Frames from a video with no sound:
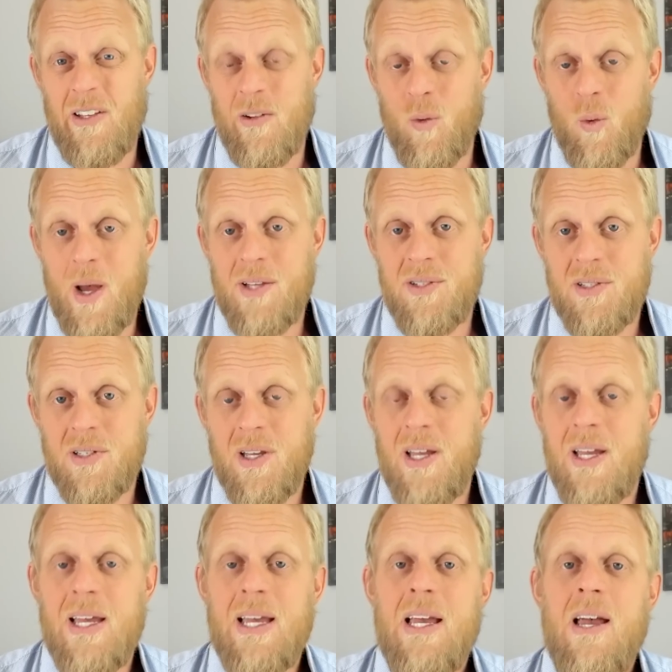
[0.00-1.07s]
the West,
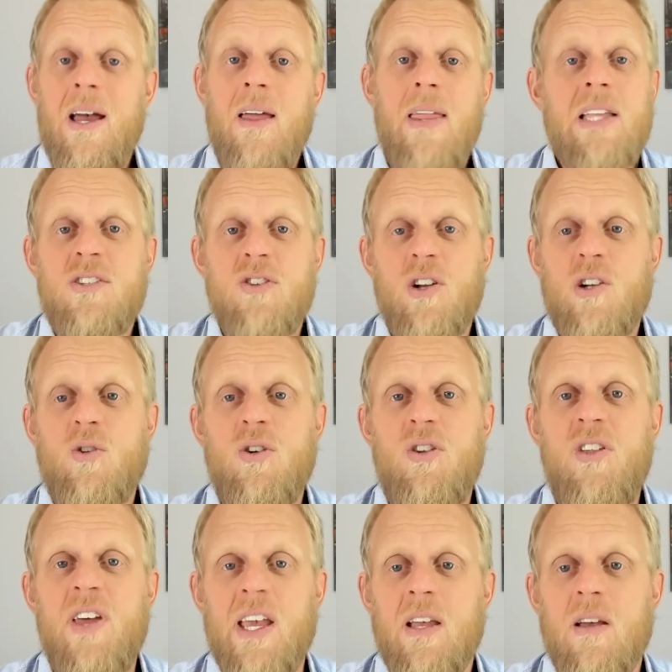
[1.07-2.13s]
that's not a good
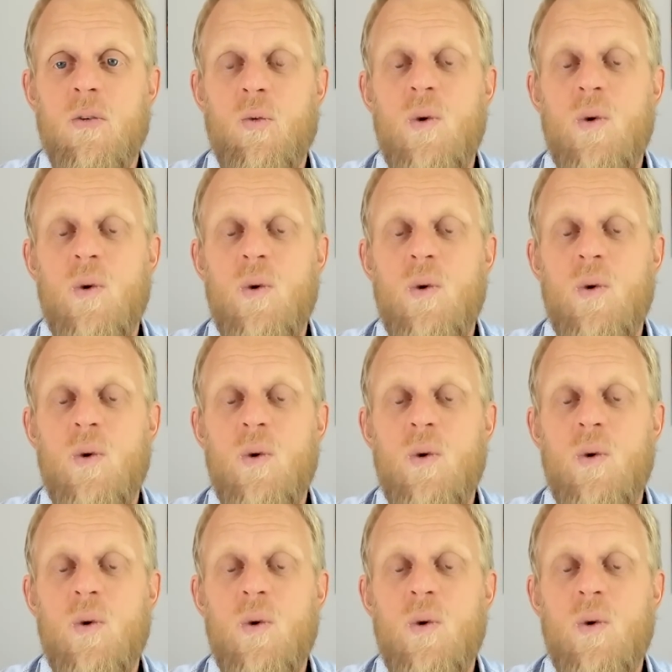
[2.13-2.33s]
thing.